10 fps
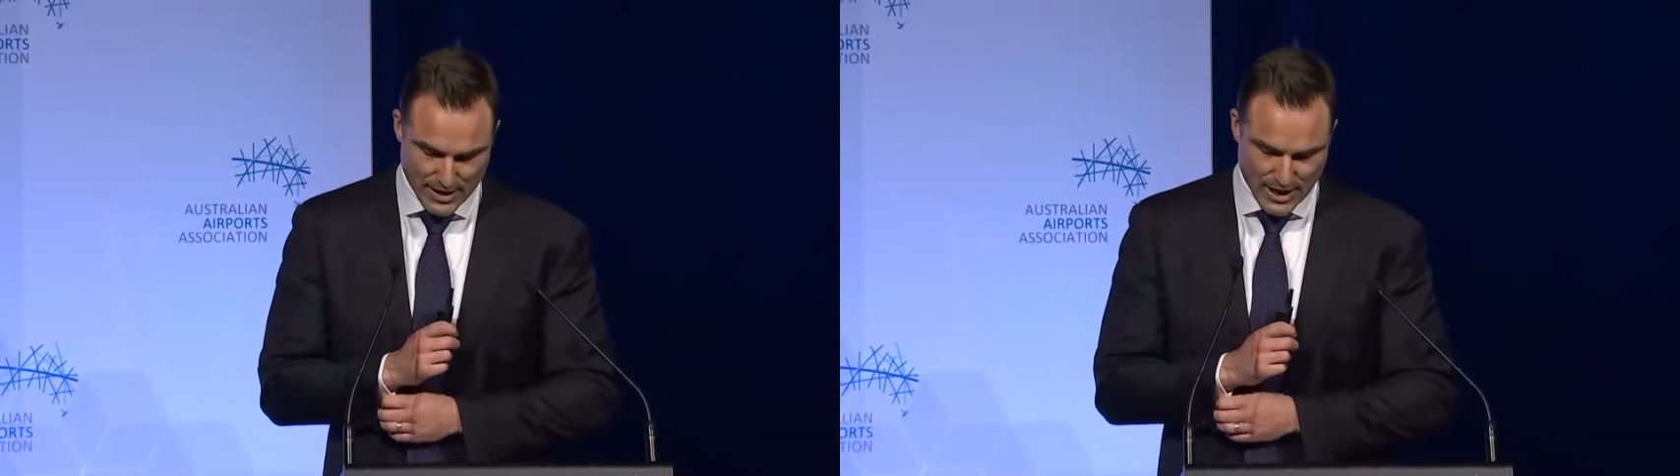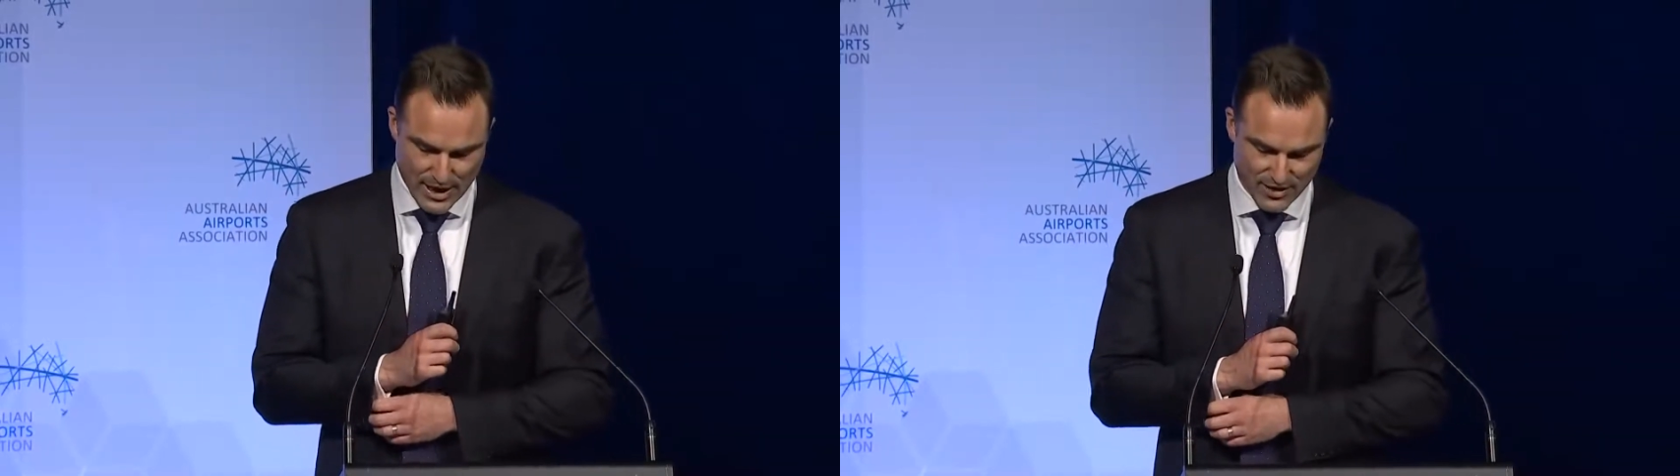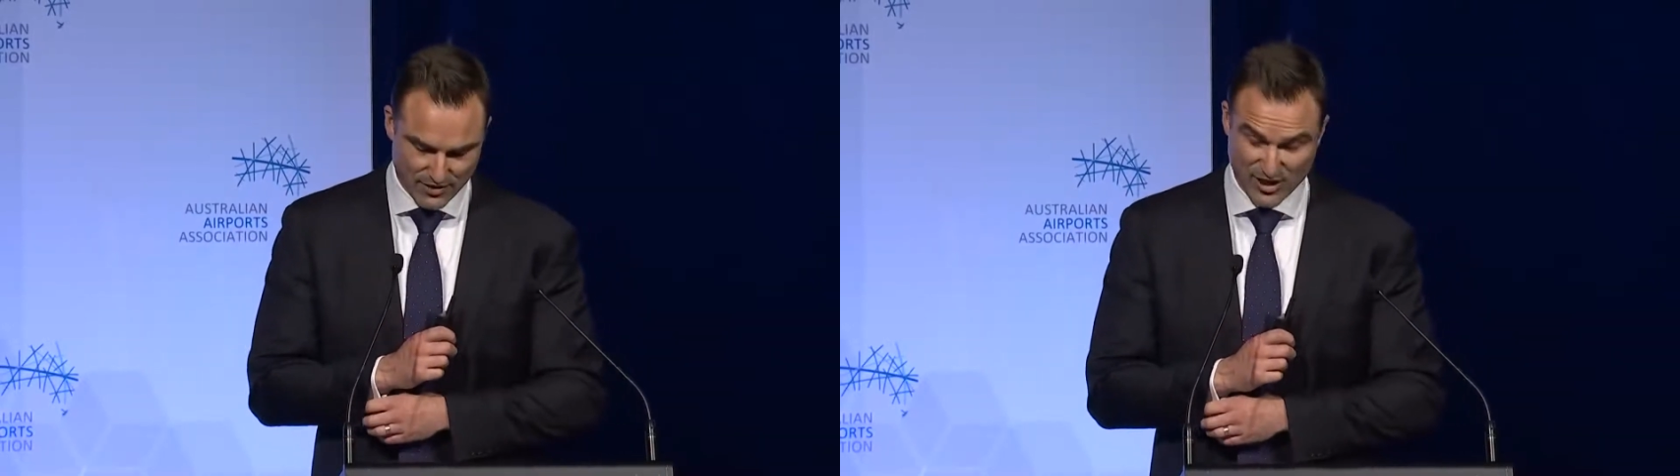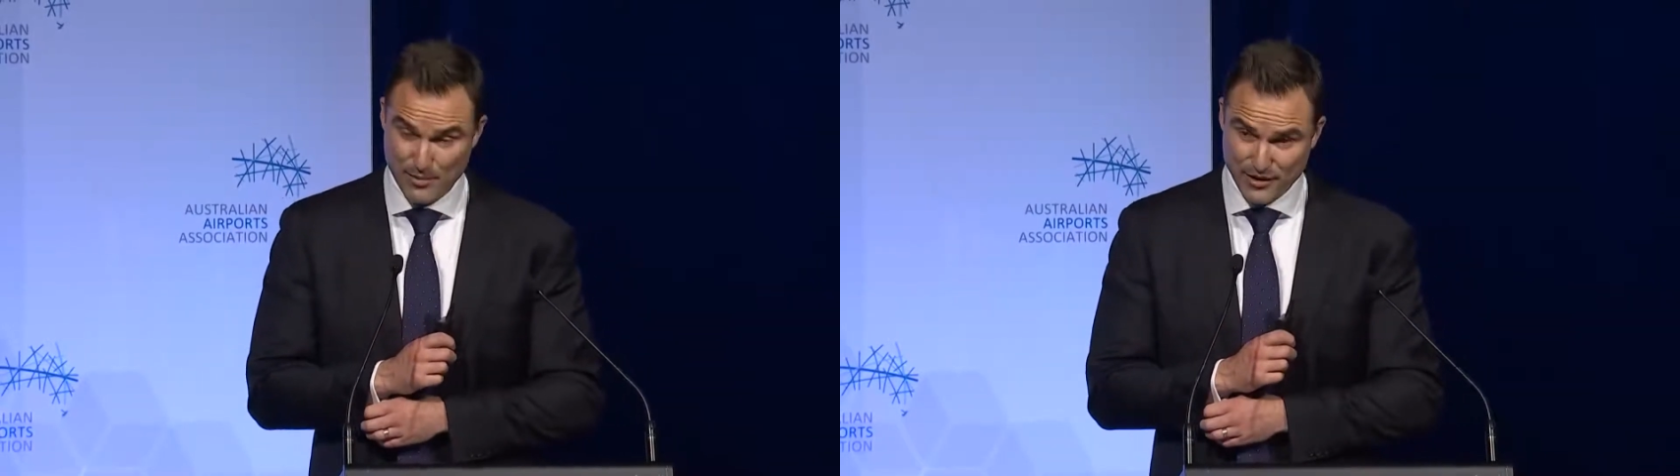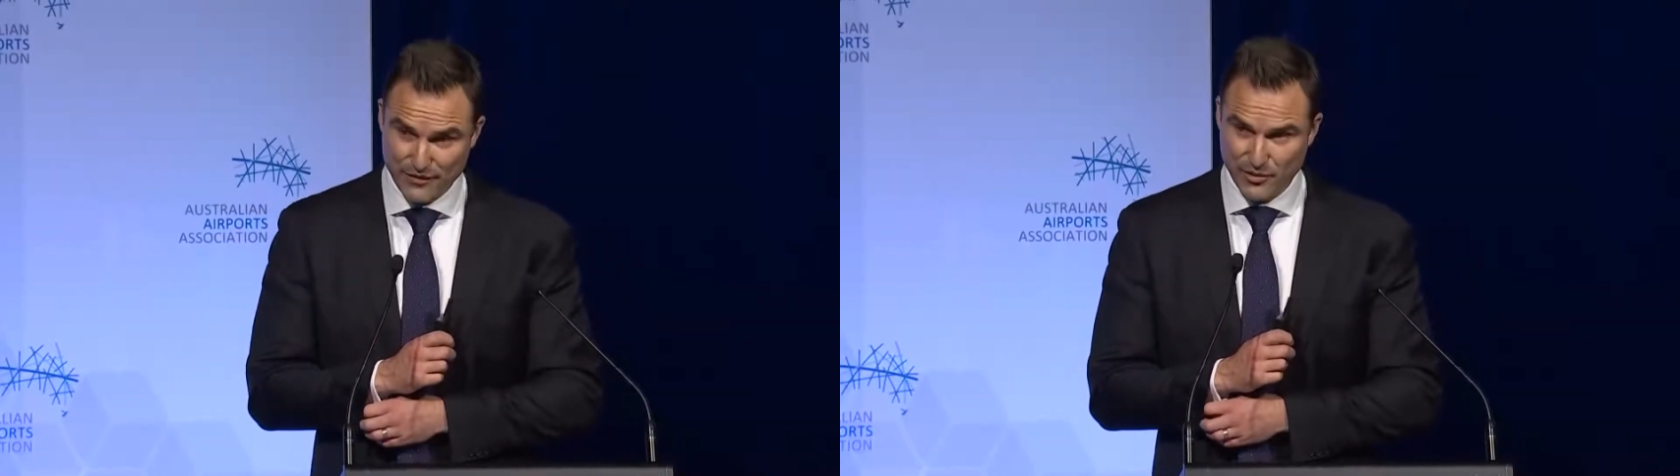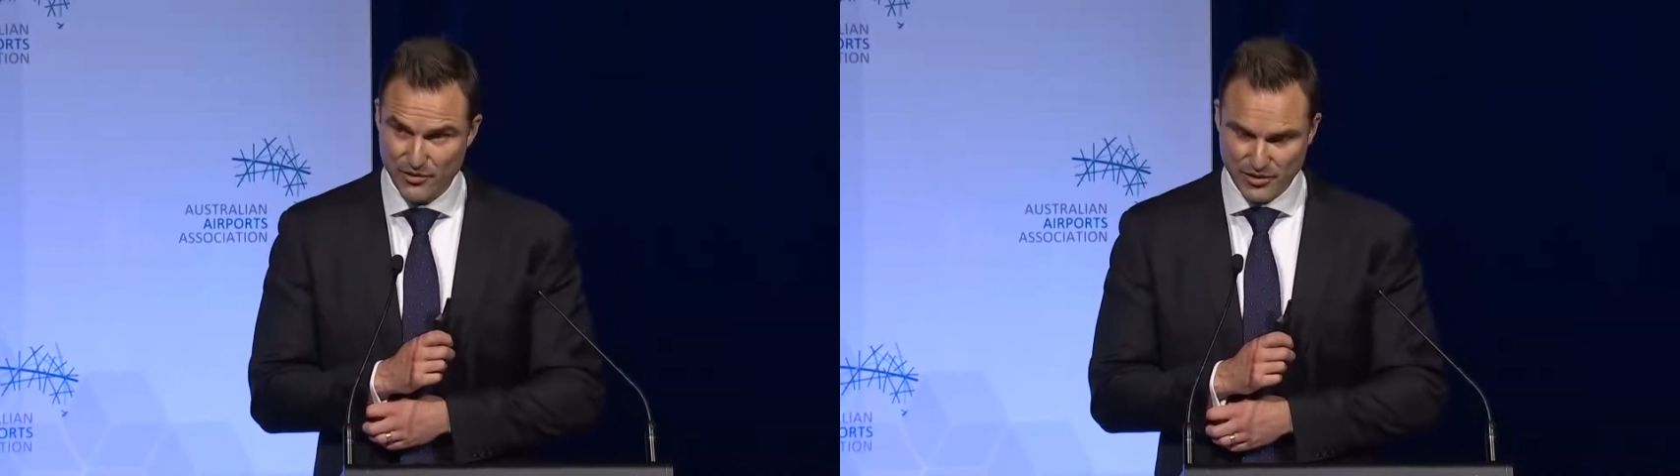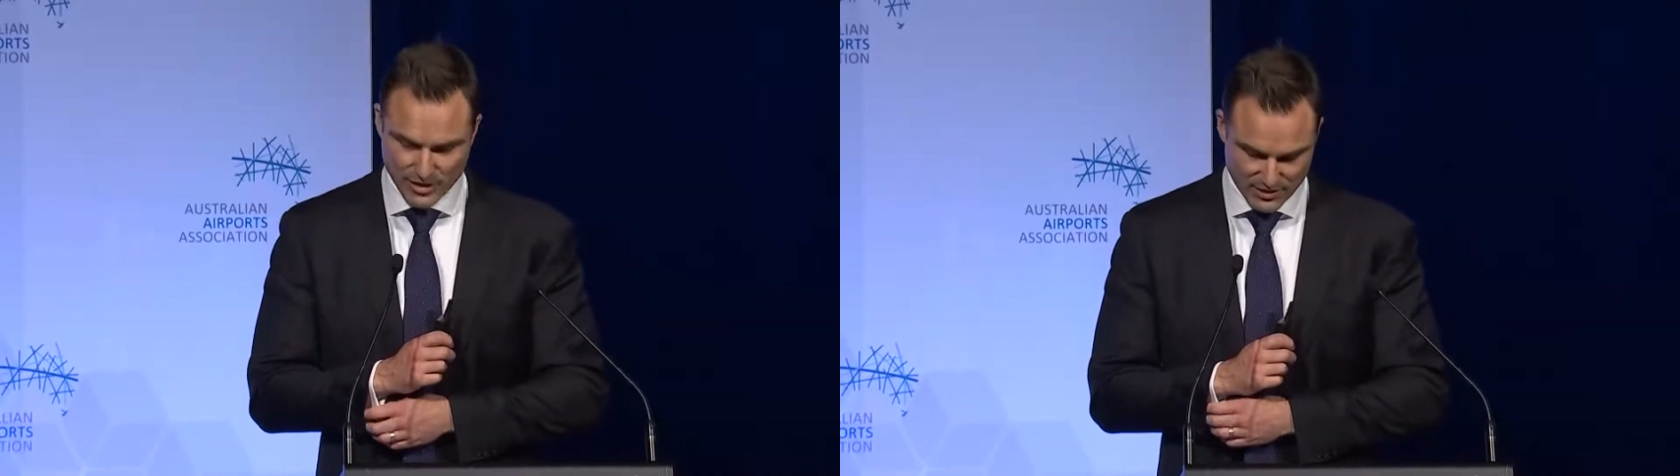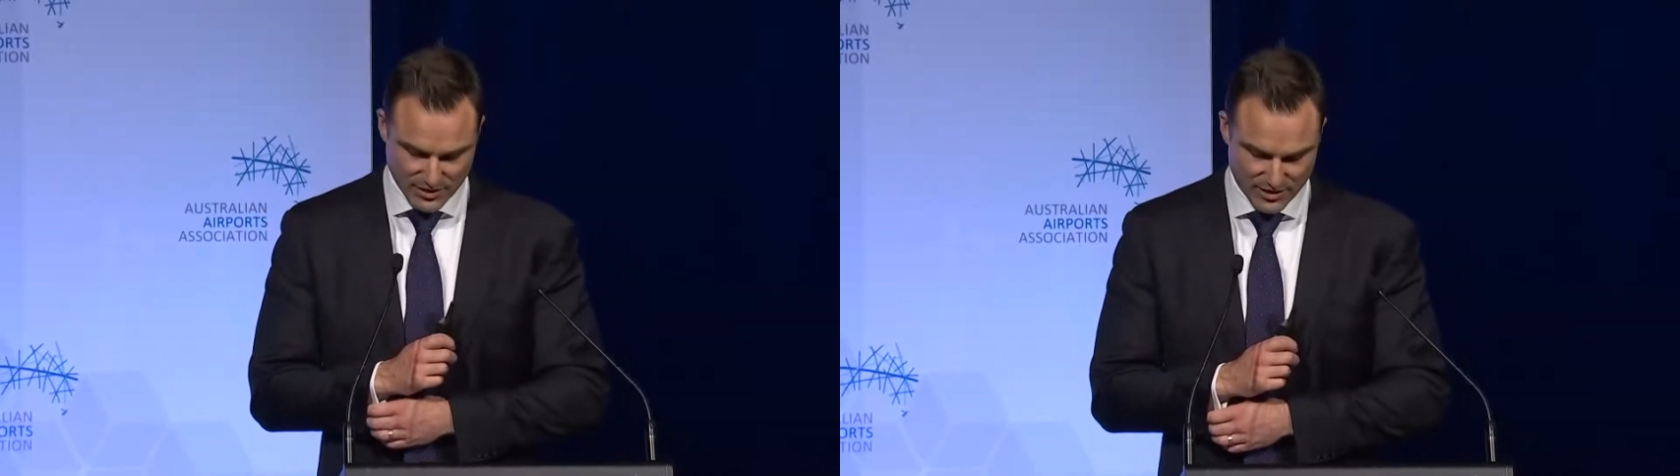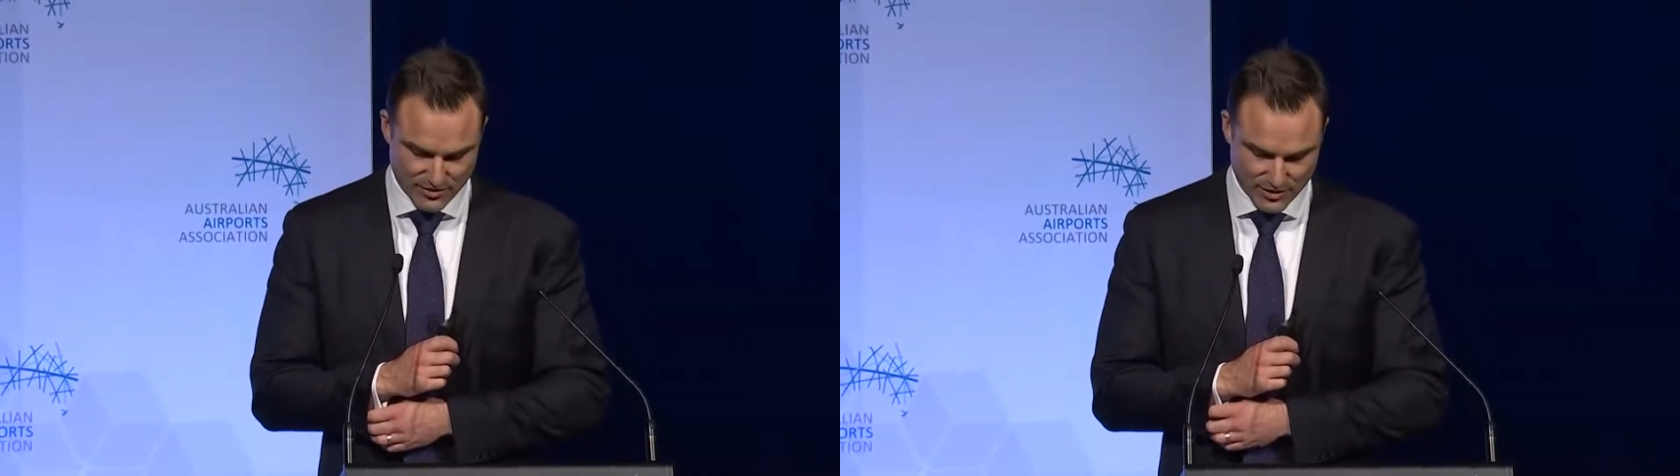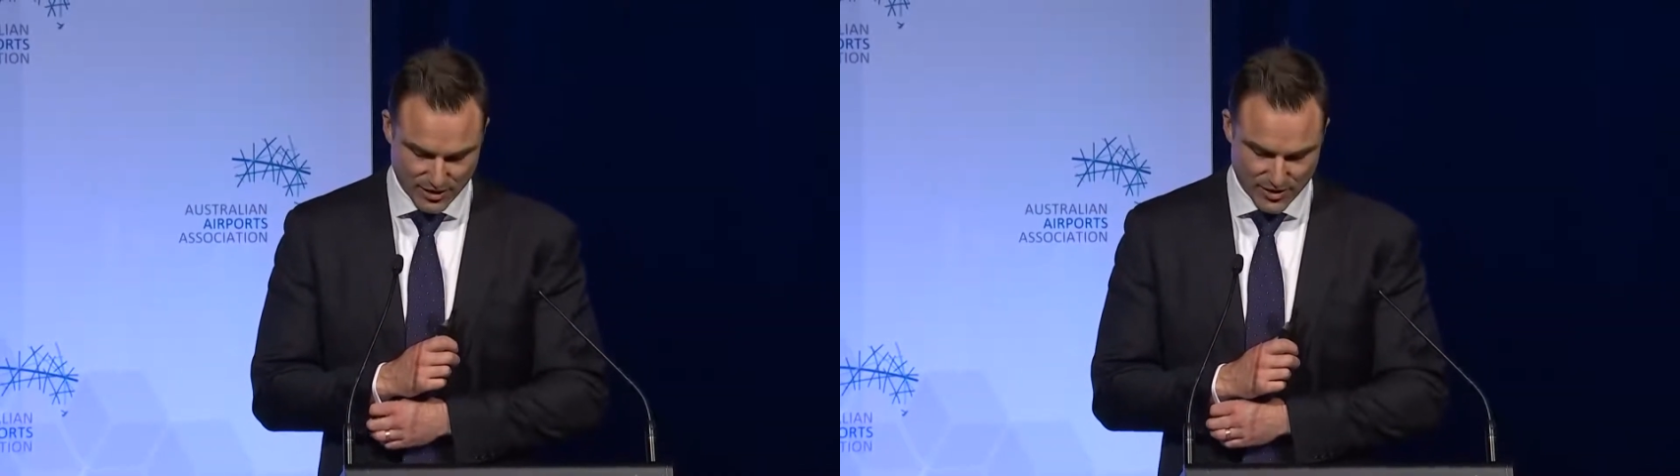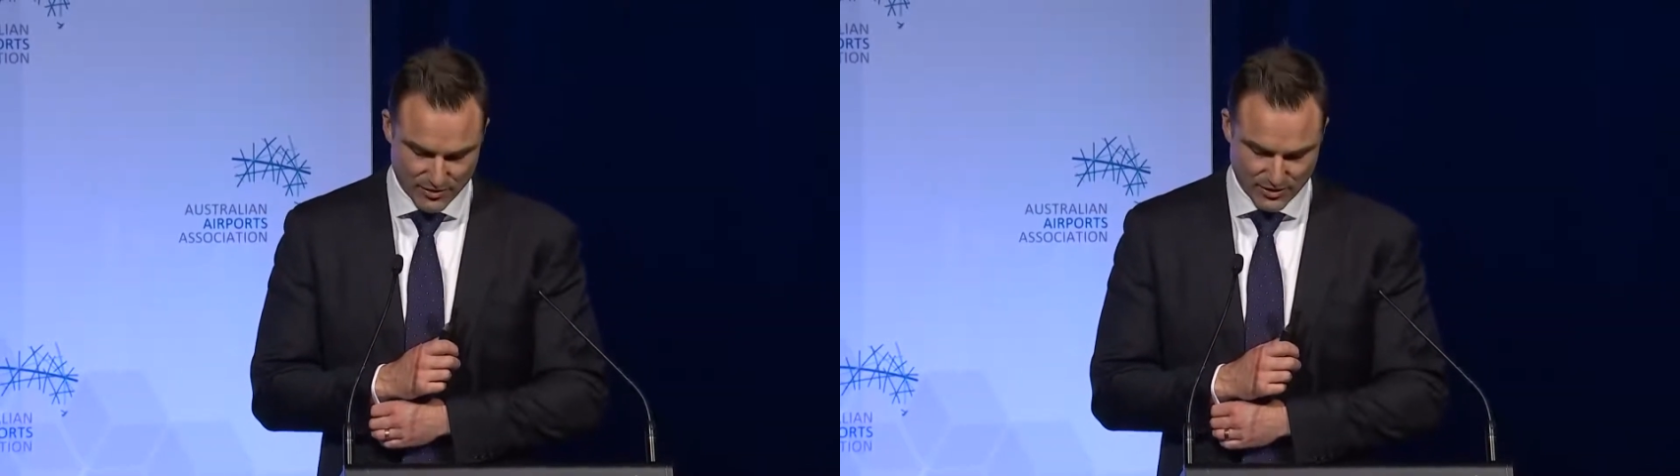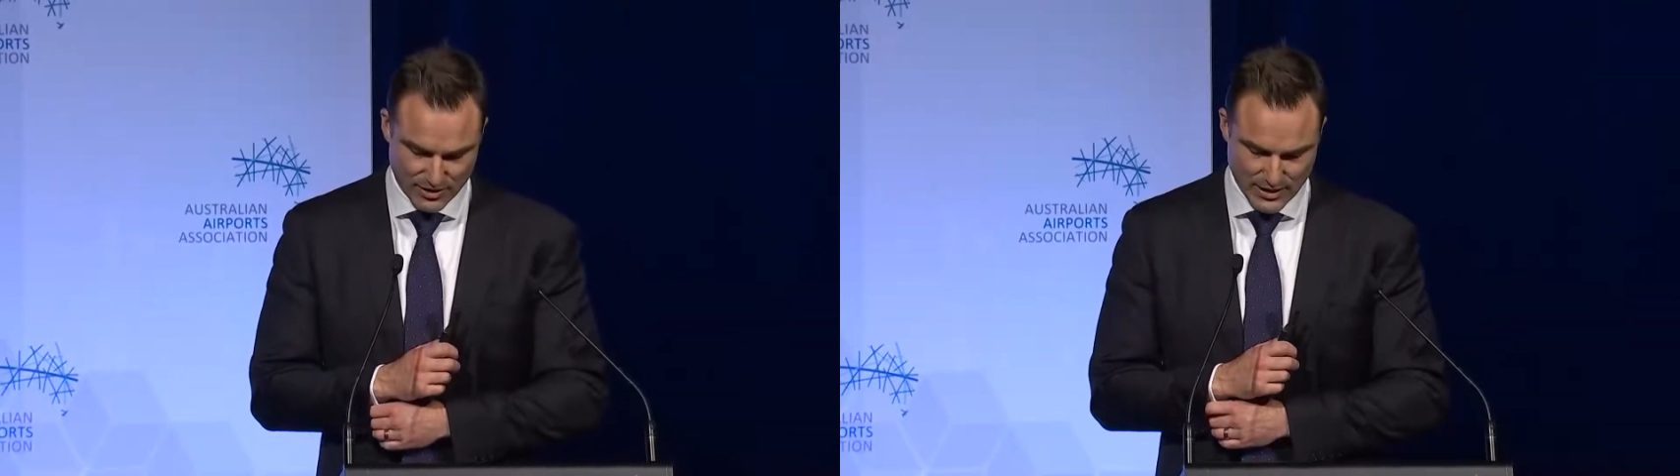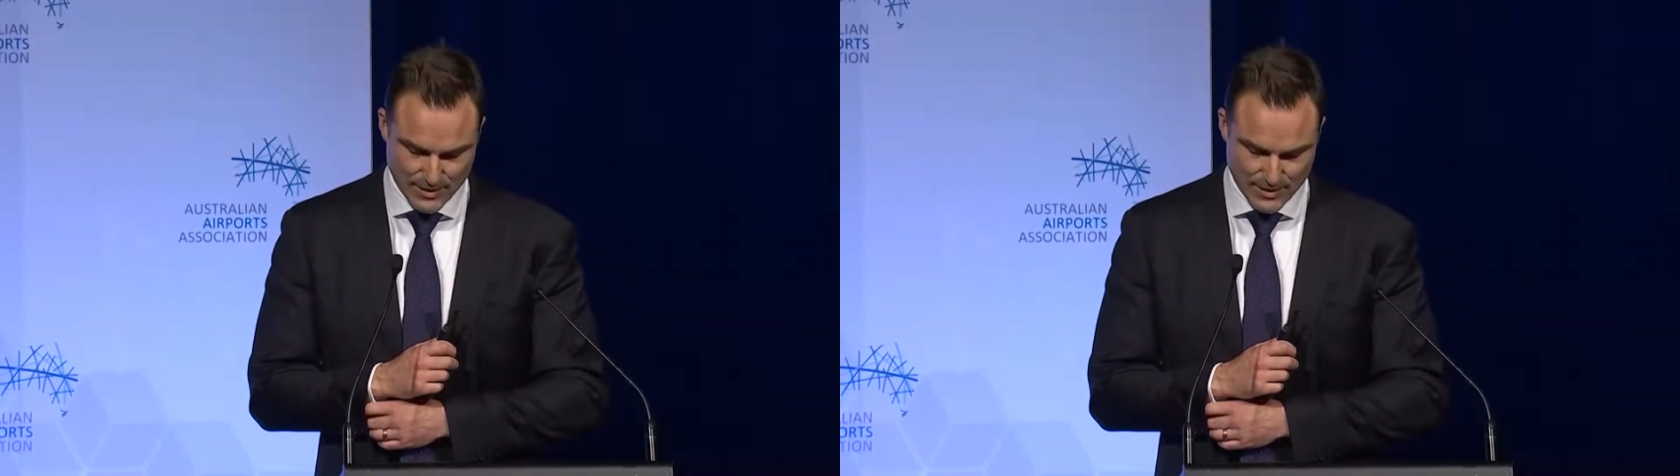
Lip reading: and some airfields need to close.